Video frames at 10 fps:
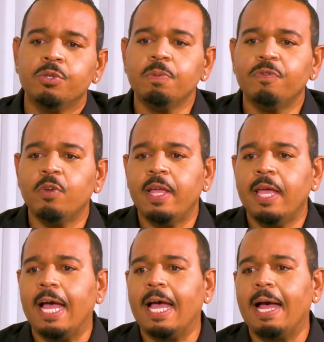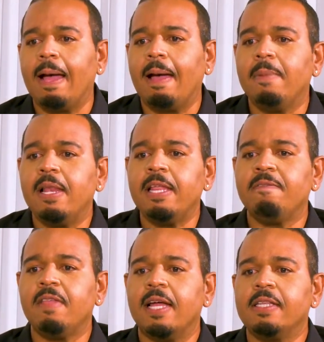Truthfully, I
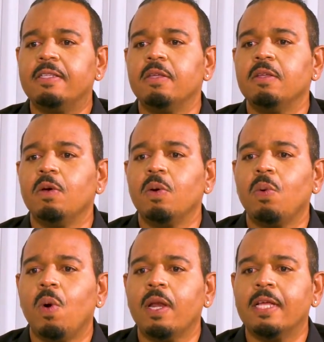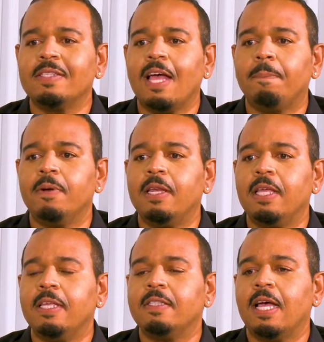believe that what has happened
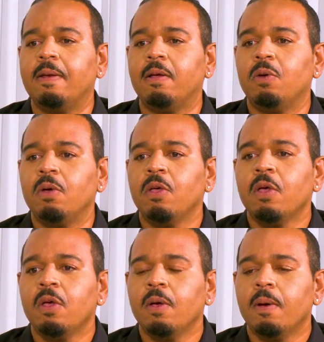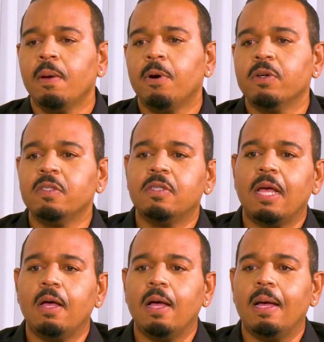is that persons
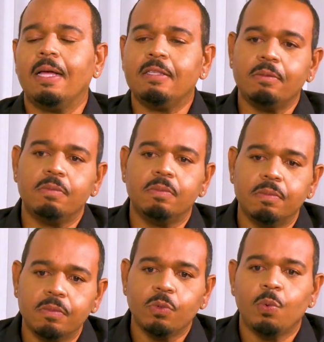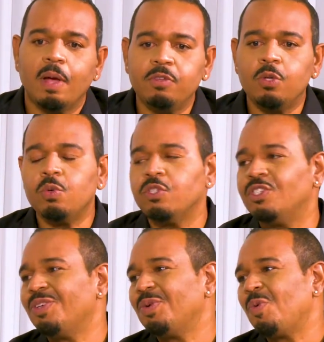we have
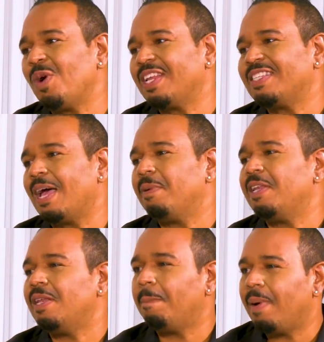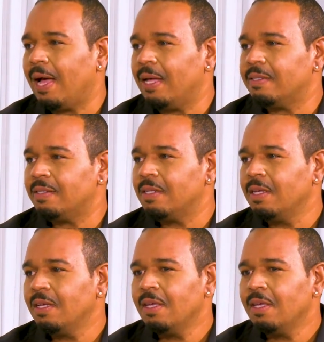used what has happened in the past